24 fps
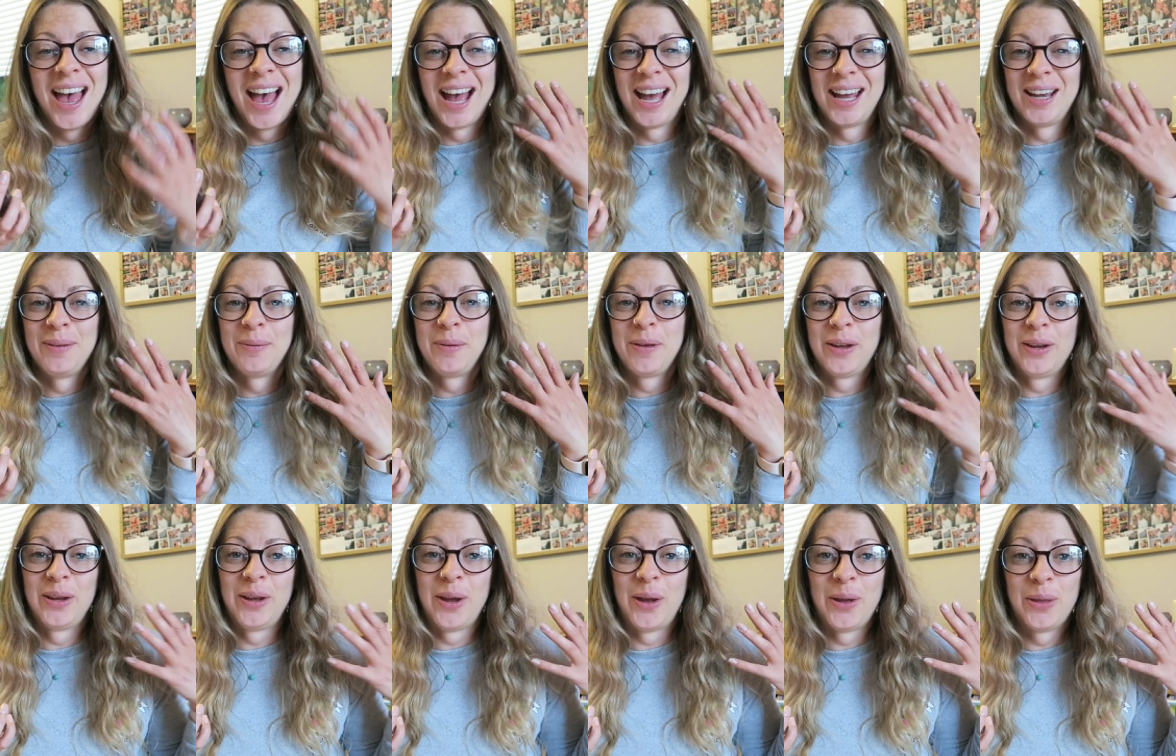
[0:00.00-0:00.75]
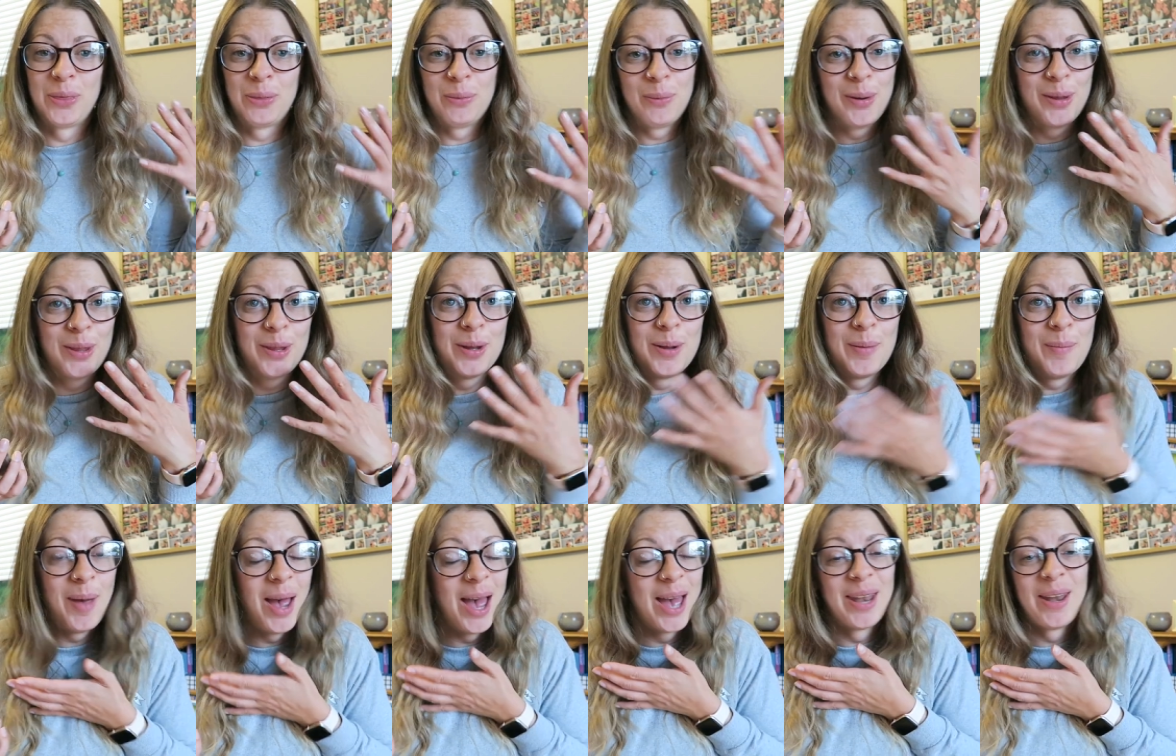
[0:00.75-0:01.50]
and I'm going to go through
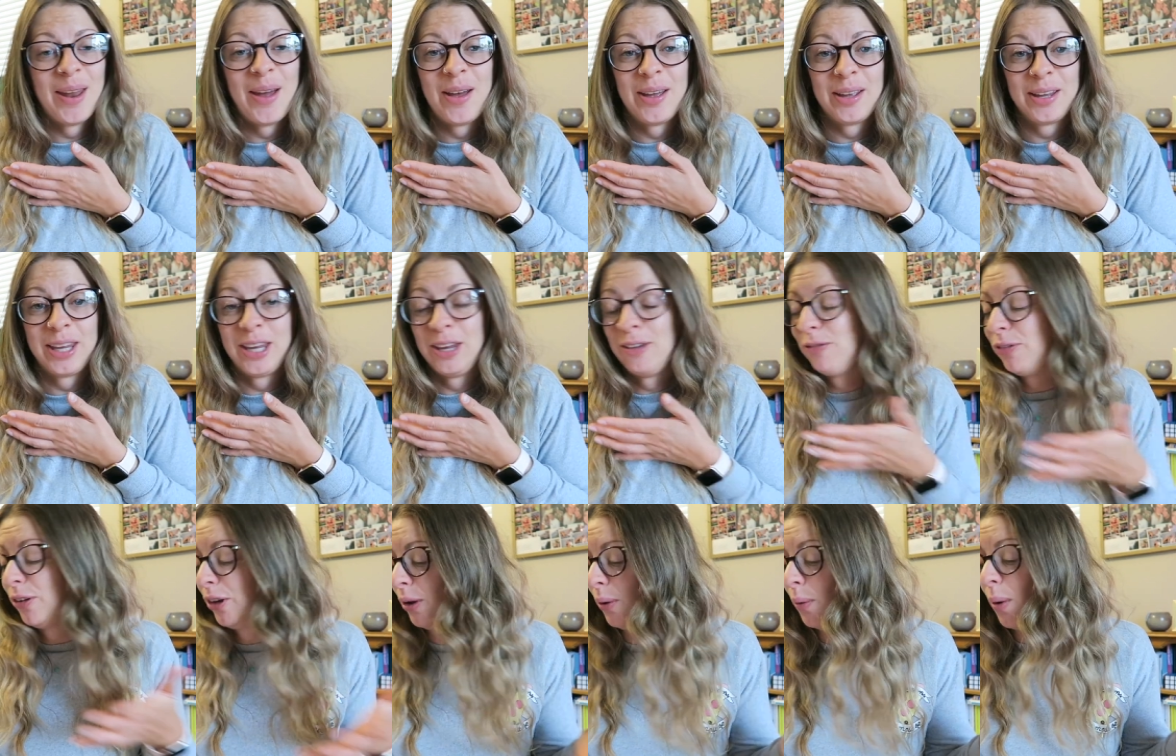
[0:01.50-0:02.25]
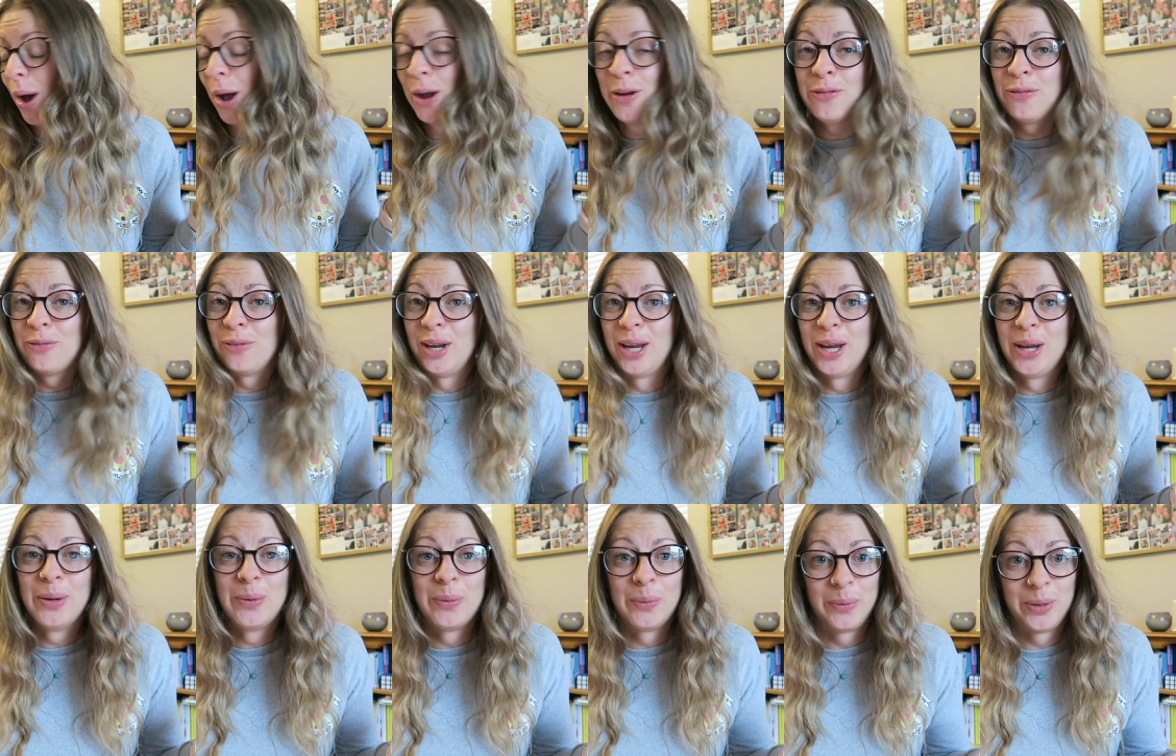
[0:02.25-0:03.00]
them and give you
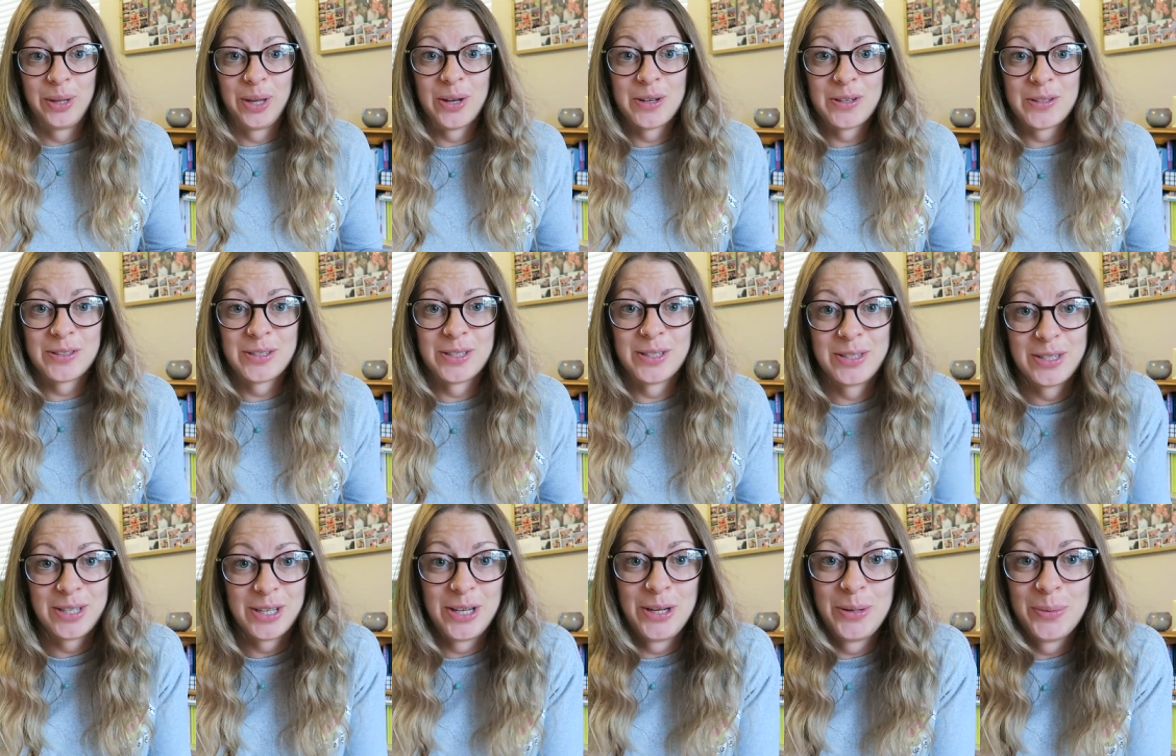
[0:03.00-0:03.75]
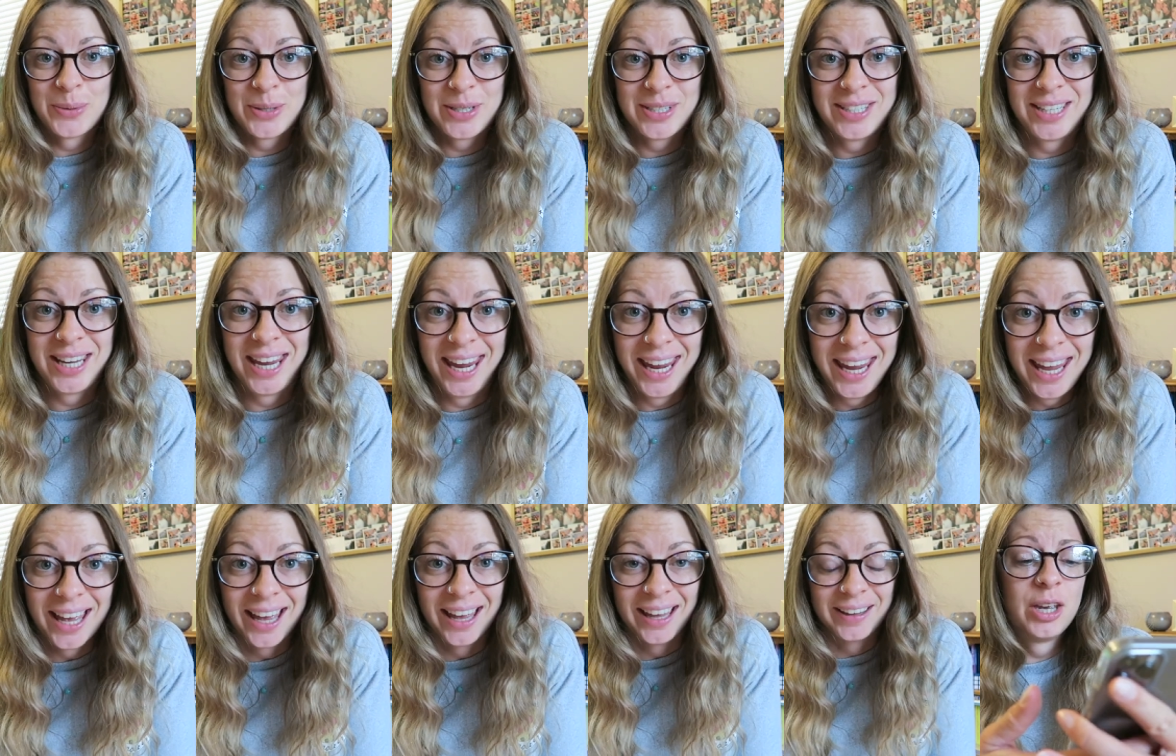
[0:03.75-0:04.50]
hopefully all the answers that you want to
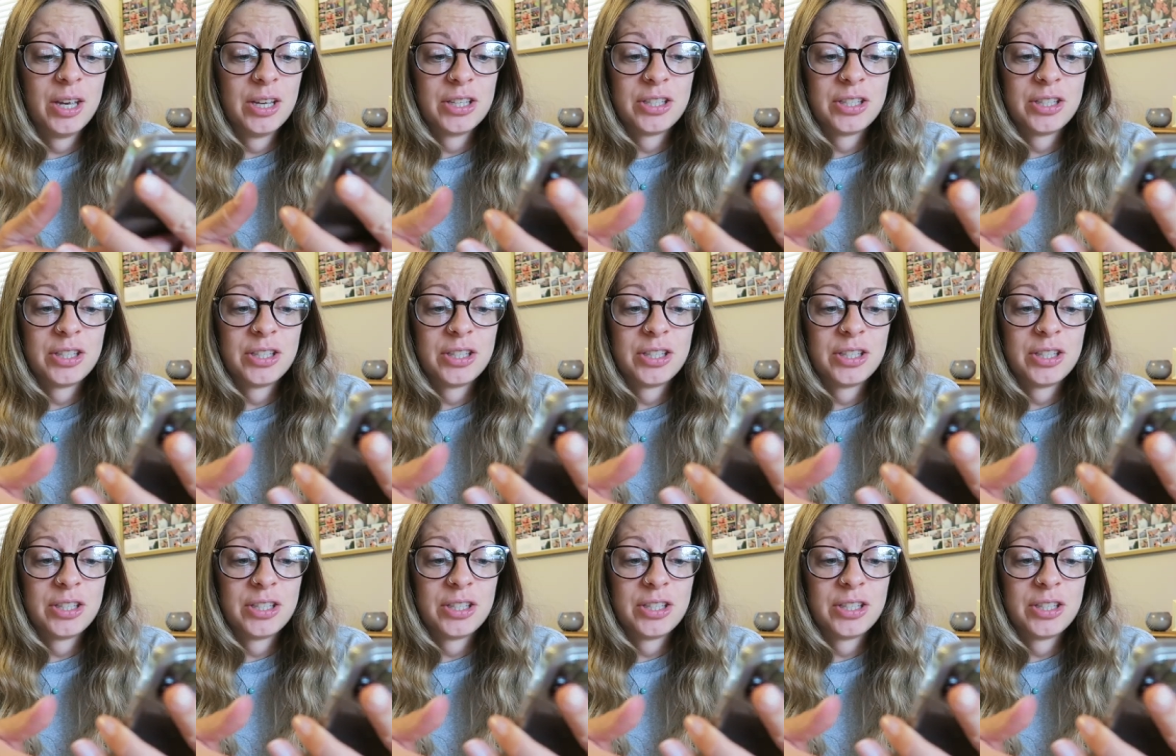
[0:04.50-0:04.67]
hear.